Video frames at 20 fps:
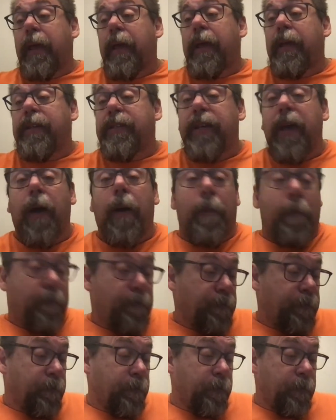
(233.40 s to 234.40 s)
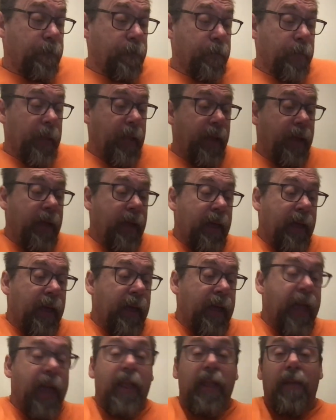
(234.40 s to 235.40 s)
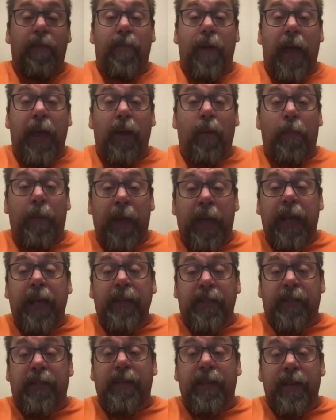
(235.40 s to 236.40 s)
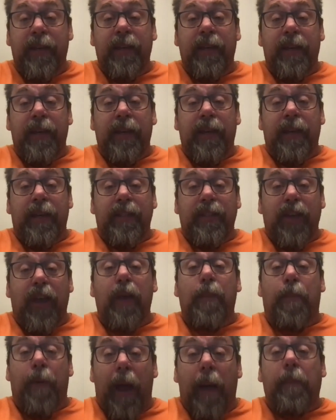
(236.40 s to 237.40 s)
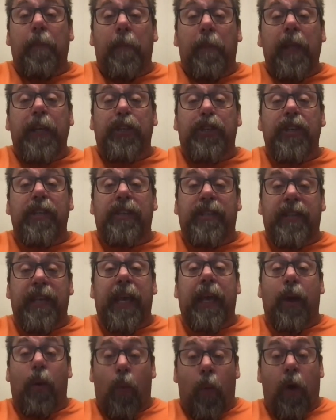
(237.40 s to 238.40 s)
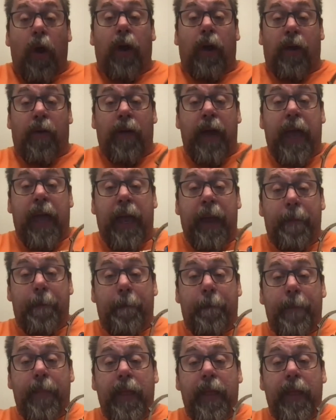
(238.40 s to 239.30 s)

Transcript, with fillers: So, again, the final piece. So, you probably should see it work, right?